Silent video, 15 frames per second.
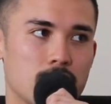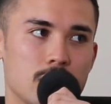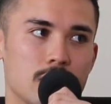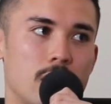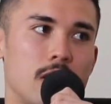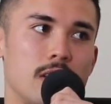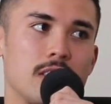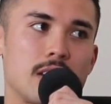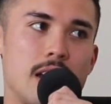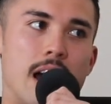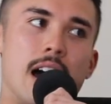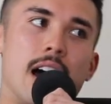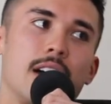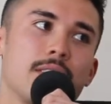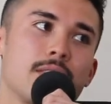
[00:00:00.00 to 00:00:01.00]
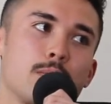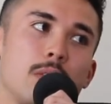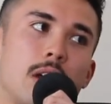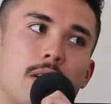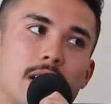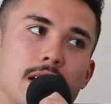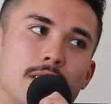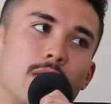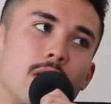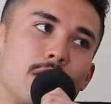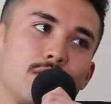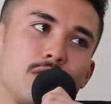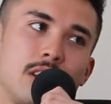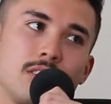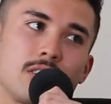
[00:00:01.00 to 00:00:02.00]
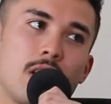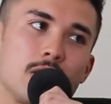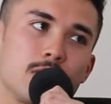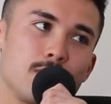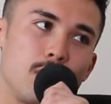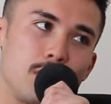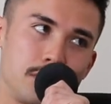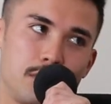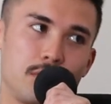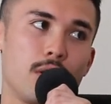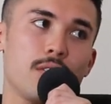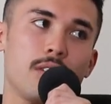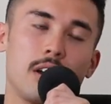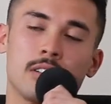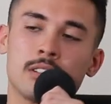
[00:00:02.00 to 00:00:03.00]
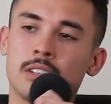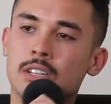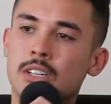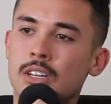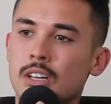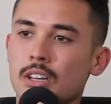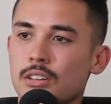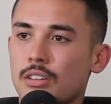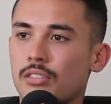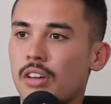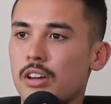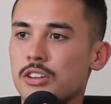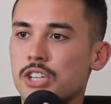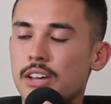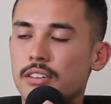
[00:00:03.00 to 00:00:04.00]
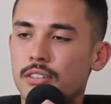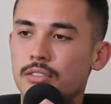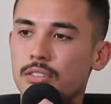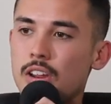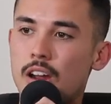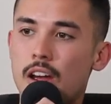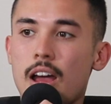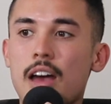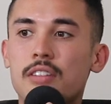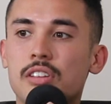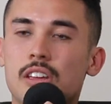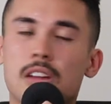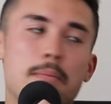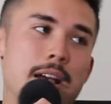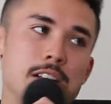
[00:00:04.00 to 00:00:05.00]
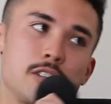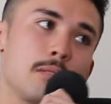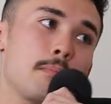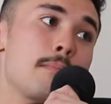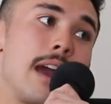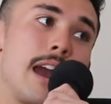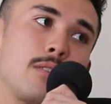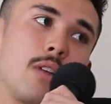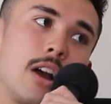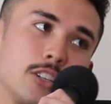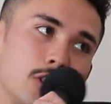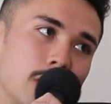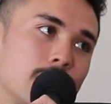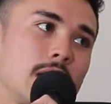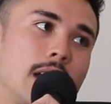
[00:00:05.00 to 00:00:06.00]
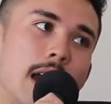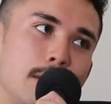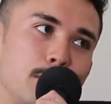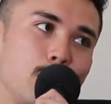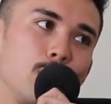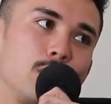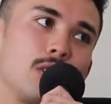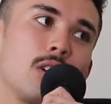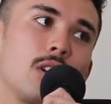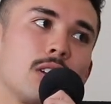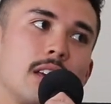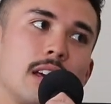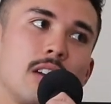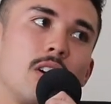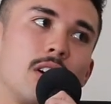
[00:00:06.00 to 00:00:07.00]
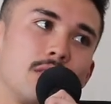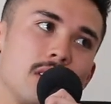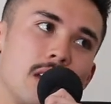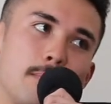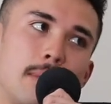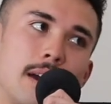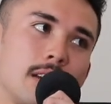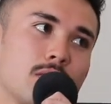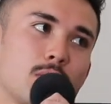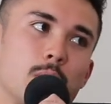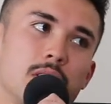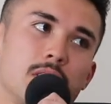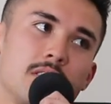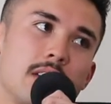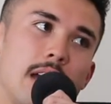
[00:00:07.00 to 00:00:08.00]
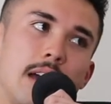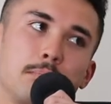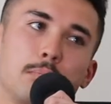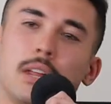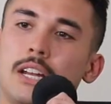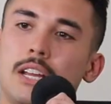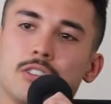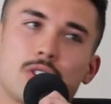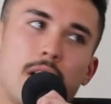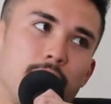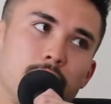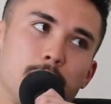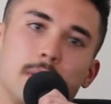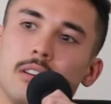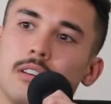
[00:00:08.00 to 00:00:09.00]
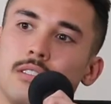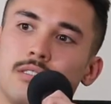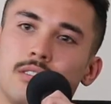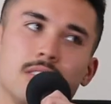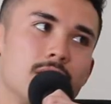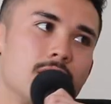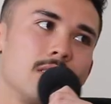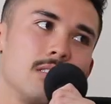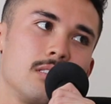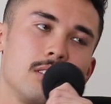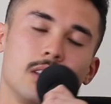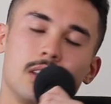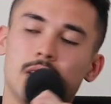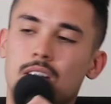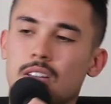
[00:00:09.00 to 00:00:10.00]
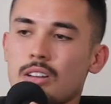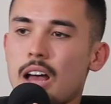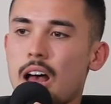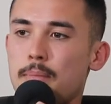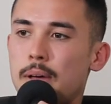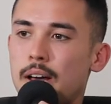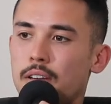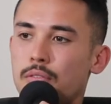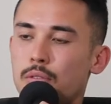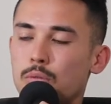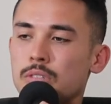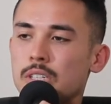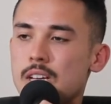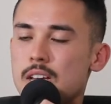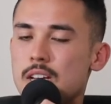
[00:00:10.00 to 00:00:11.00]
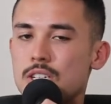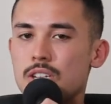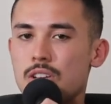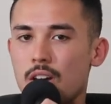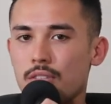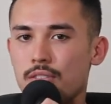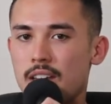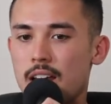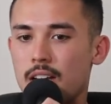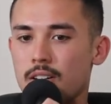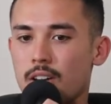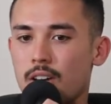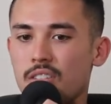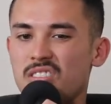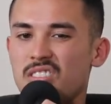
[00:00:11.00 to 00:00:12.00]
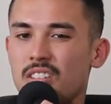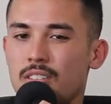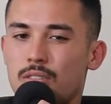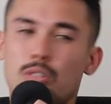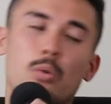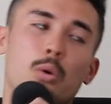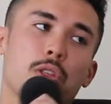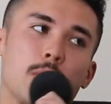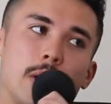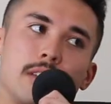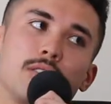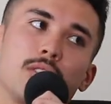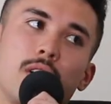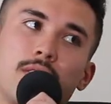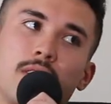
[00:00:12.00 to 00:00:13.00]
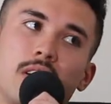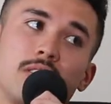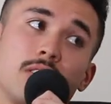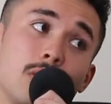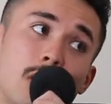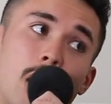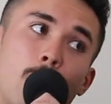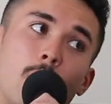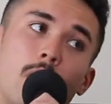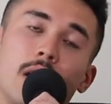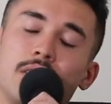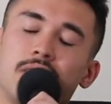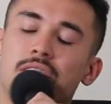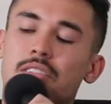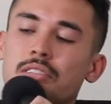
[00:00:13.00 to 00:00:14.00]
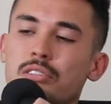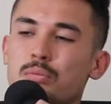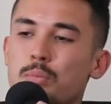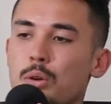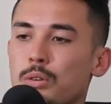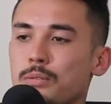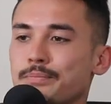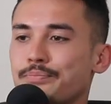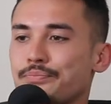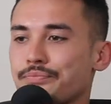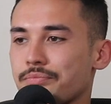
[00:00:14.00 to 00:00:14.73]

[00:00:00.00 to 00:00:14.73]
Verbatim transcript: to, go to the car. They ran out of ice. She had to go find a servo. So she's, you know, as you can imagine, a mad rush. Like, game's on. You got to get ice and get back as quick as you can. Plenty of traffic because yep. car park's full. She goes out, goes to two or three servos that are no ice, spewing.